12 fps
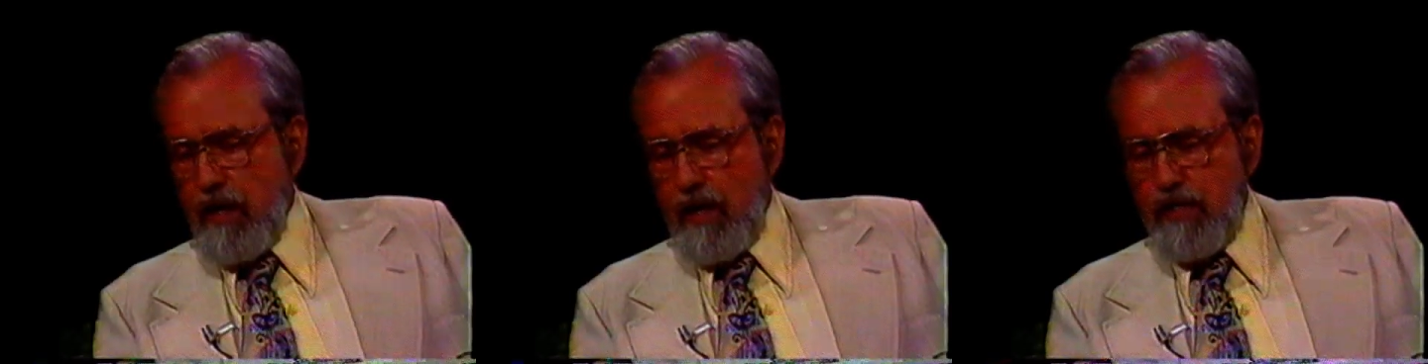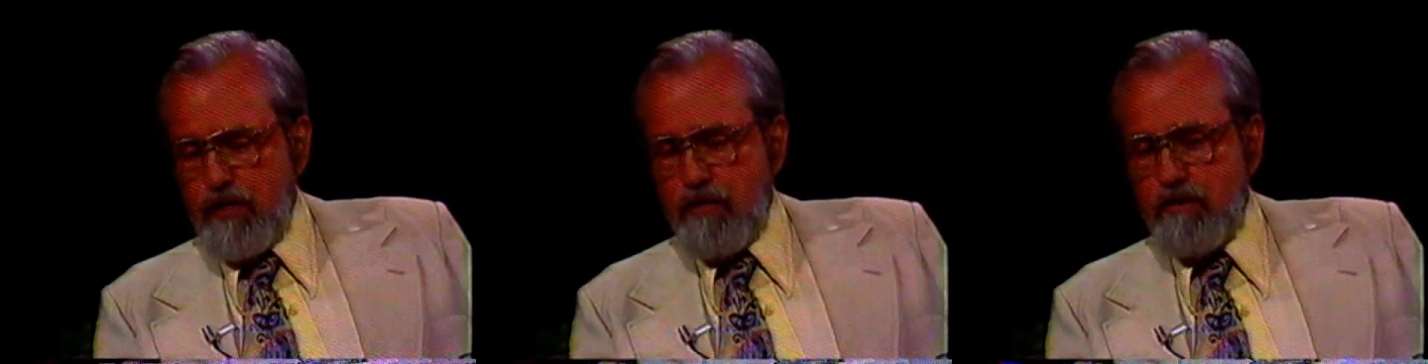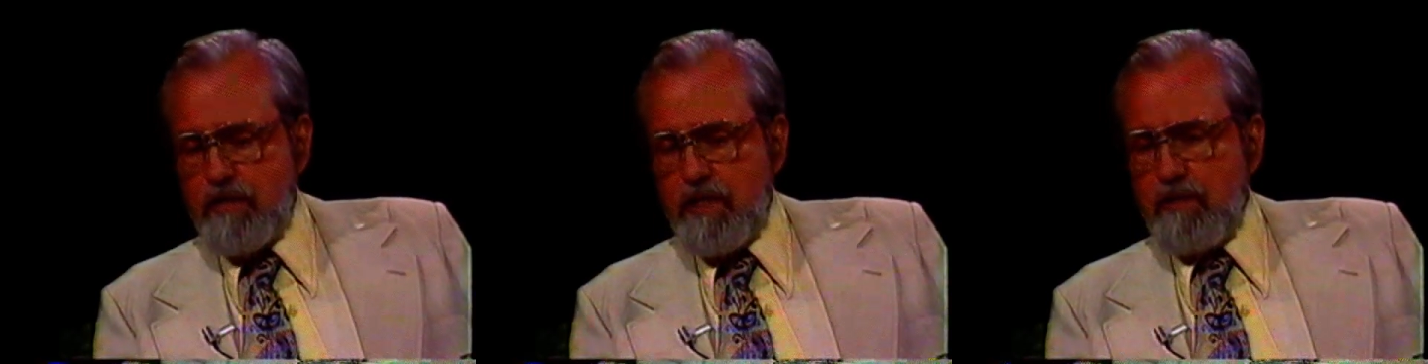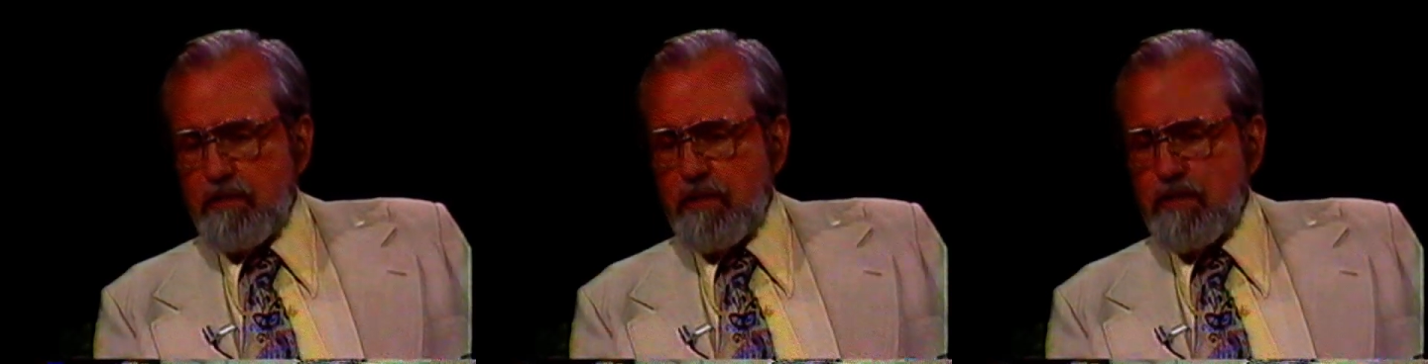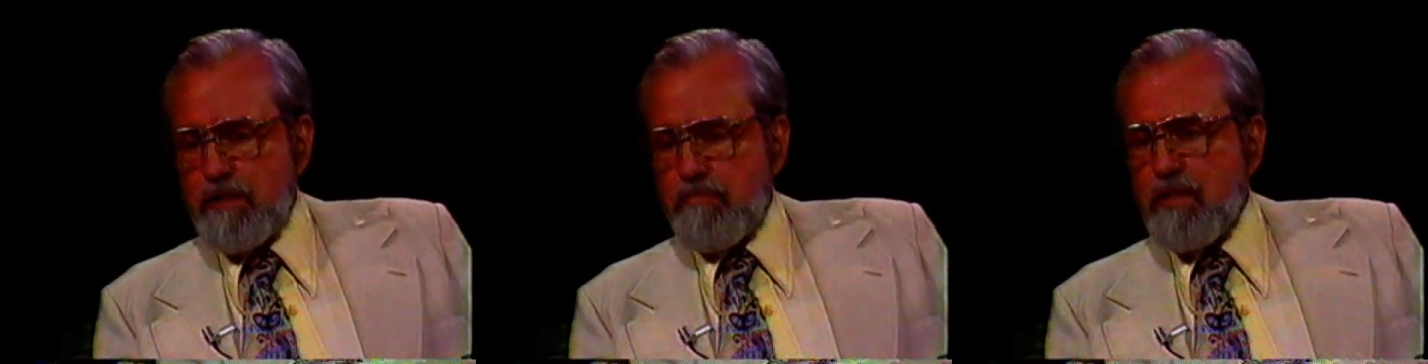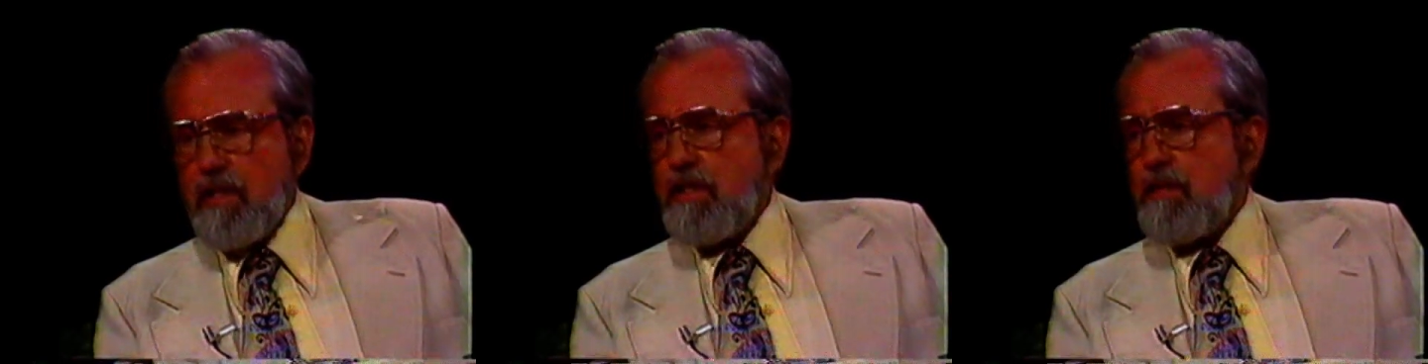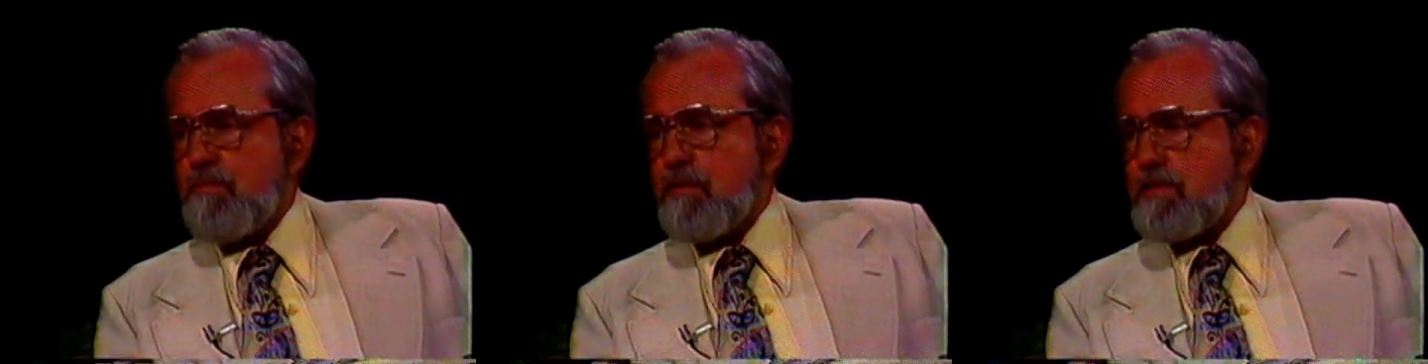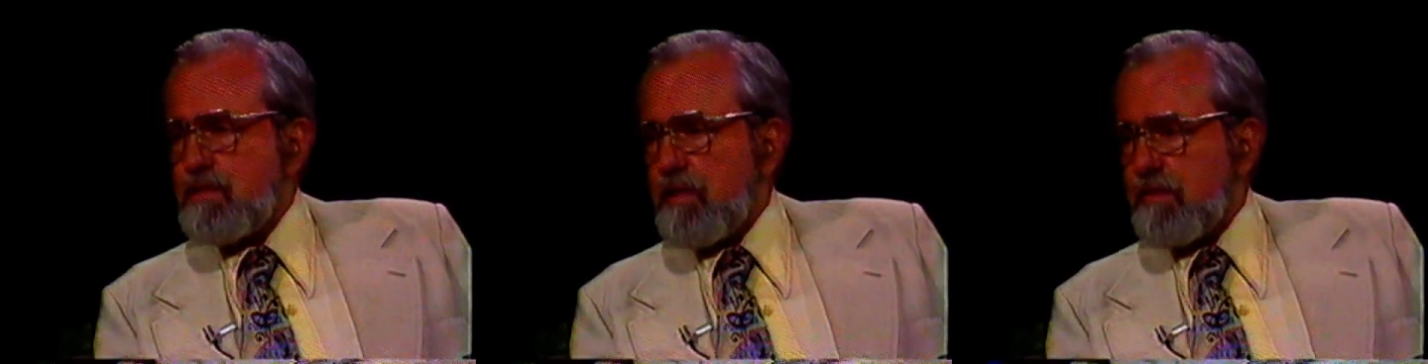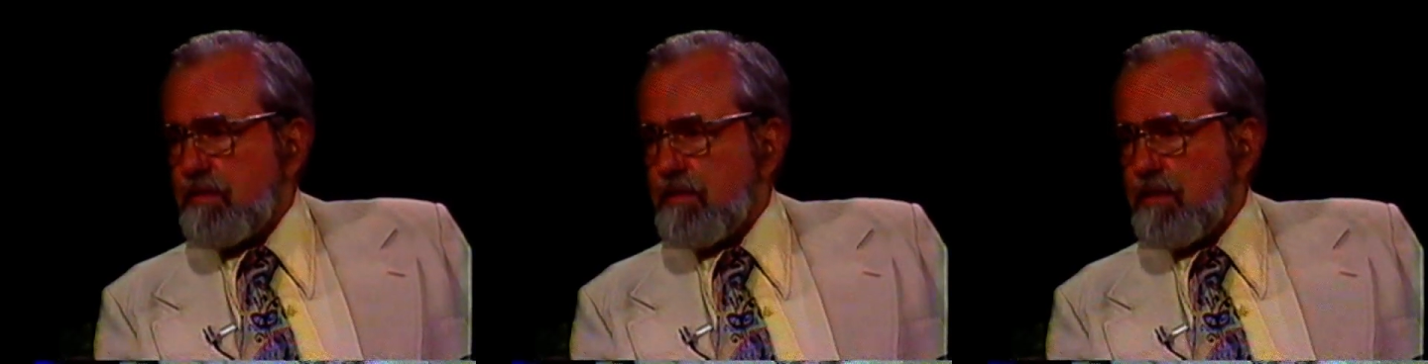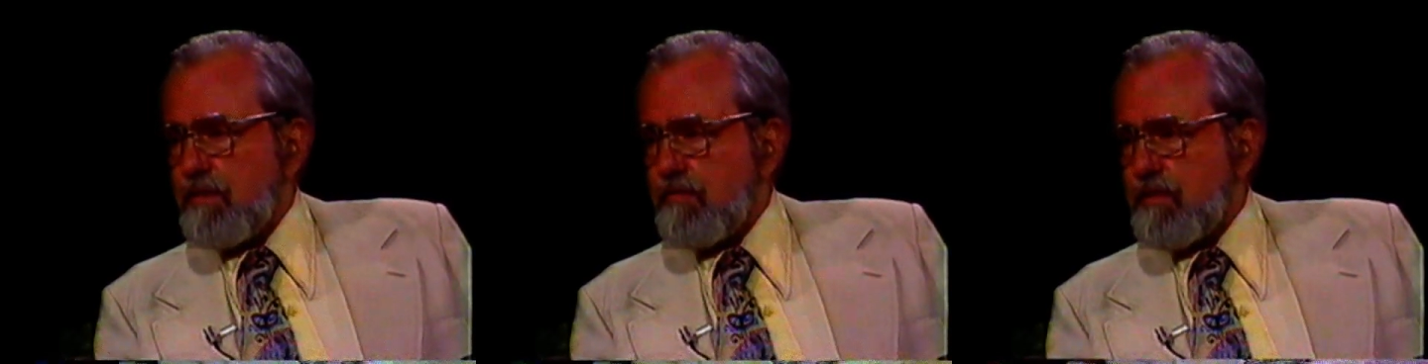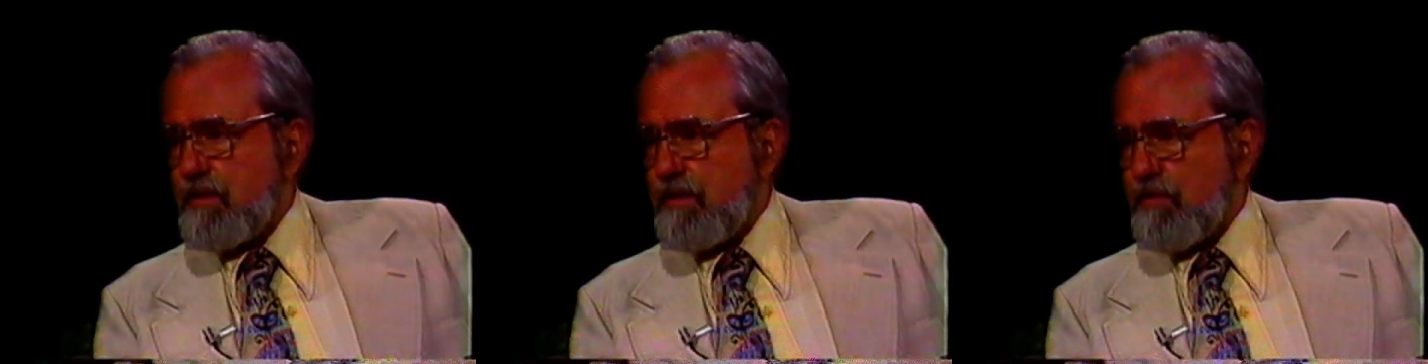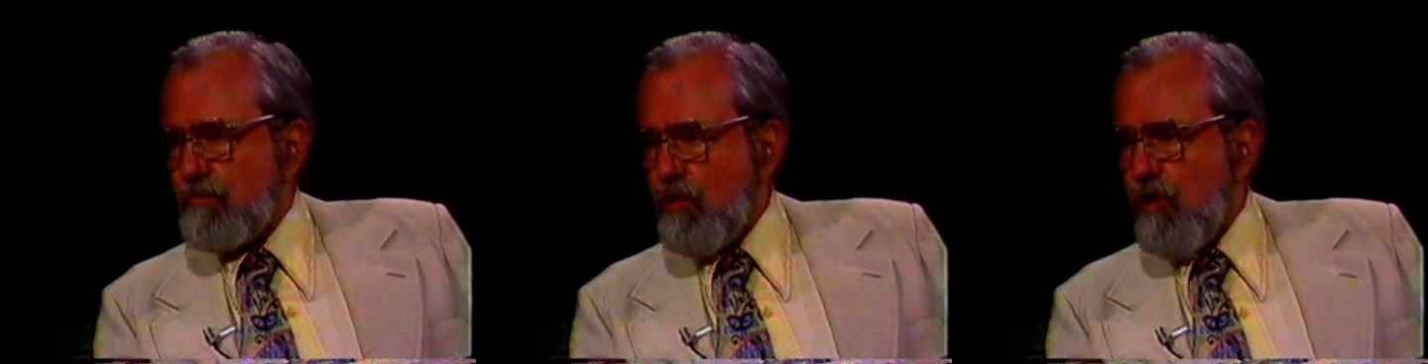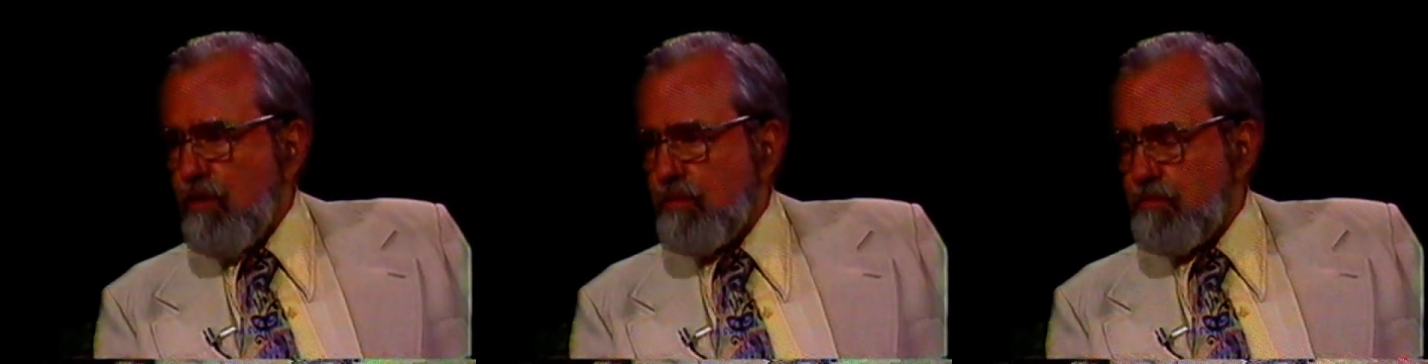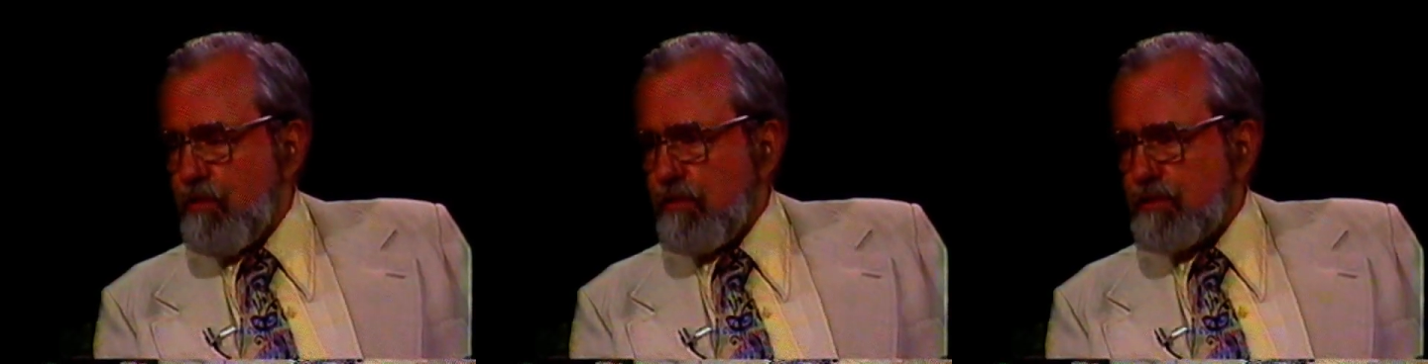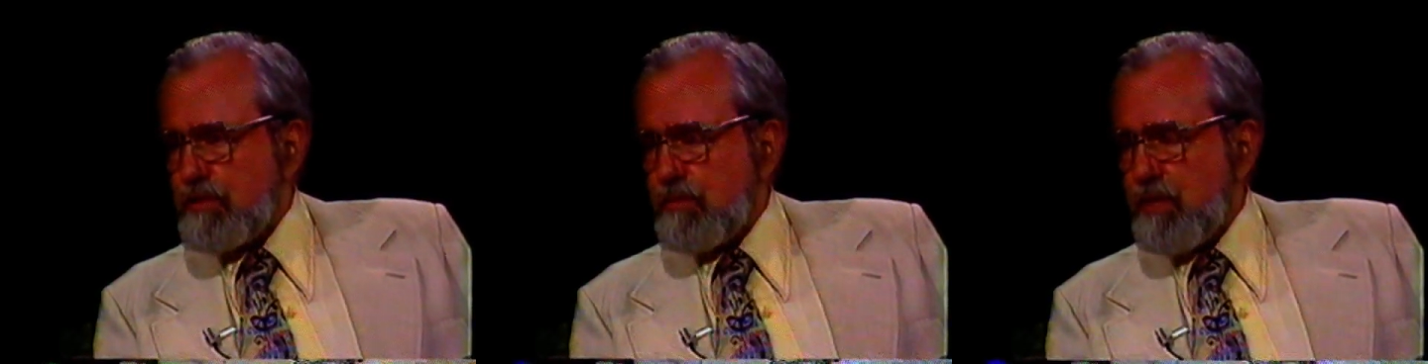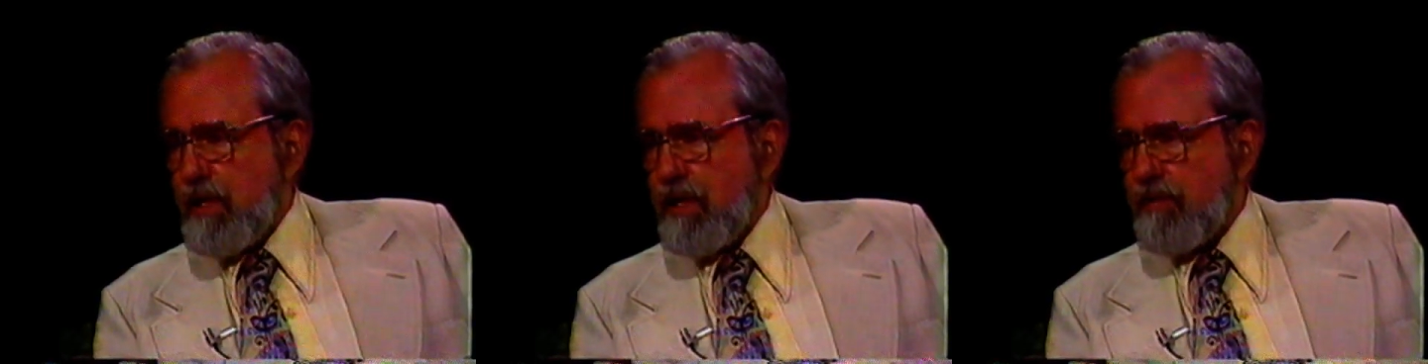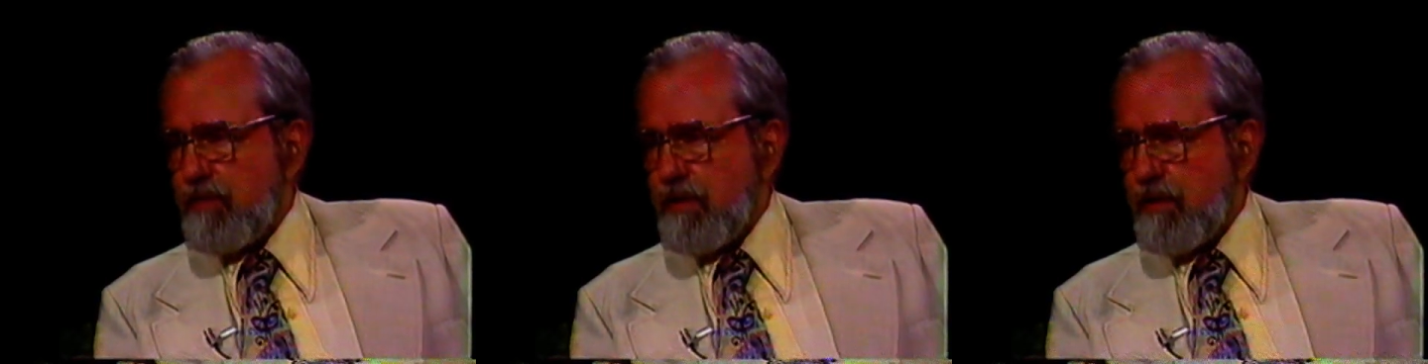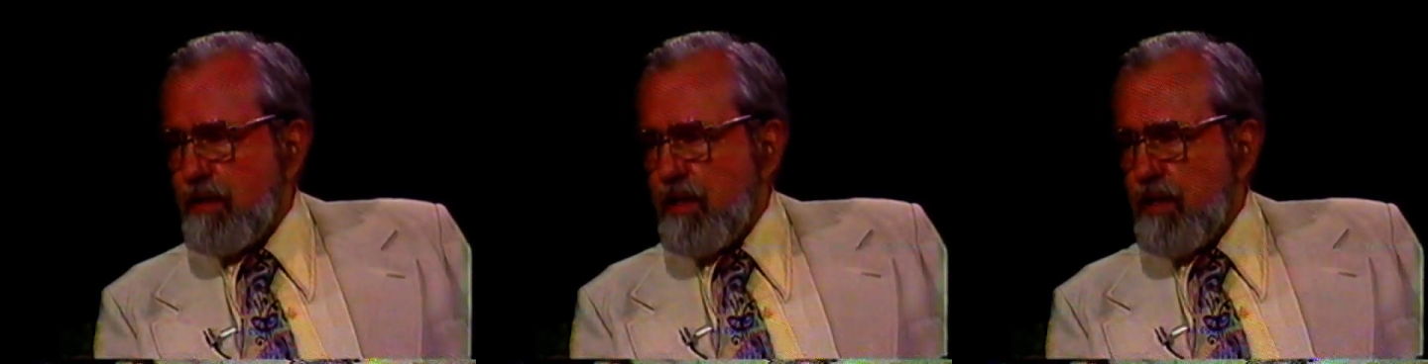And it turns out that some 90% of the raw reports, see, we have a